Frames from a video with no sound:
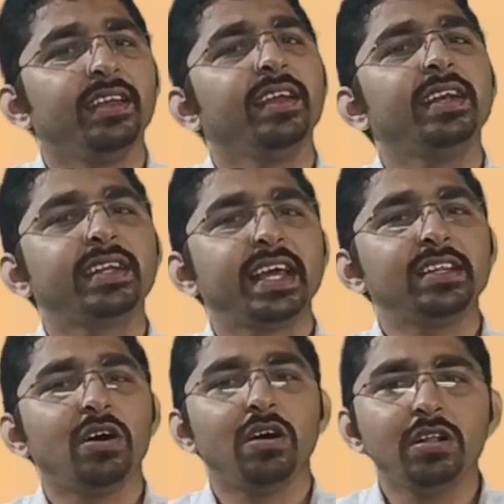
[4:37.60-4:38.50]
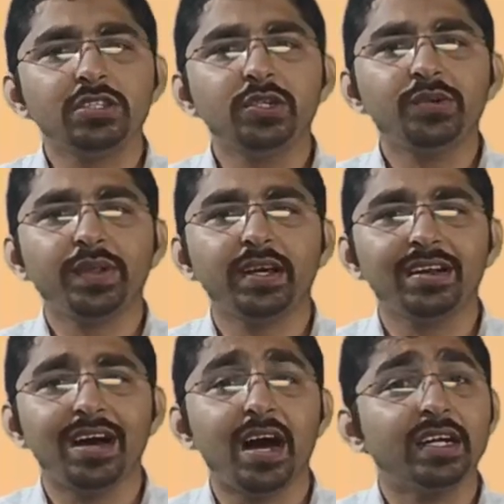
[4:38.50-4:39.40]
It can also
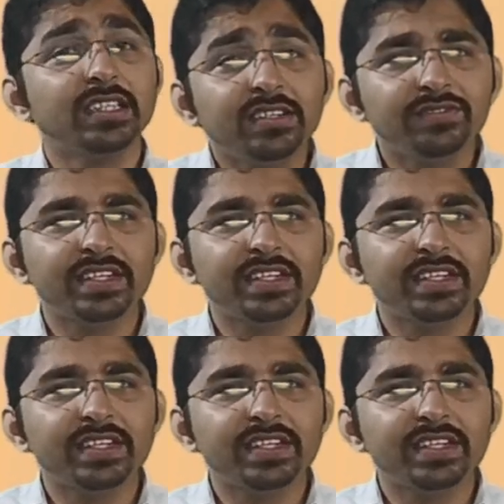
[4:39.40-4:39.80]
trigger other